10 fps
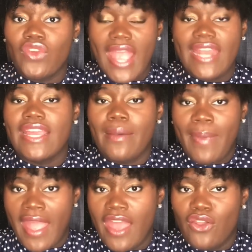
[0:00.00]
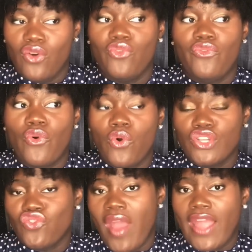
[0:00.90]
creating a panel
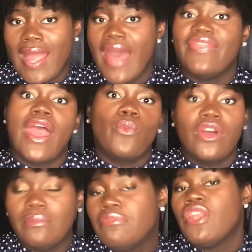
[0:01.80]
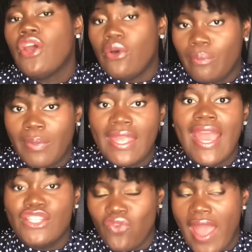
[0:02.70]
for DragCon that would, you know,
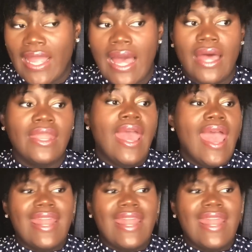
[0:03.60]
be at DragCon.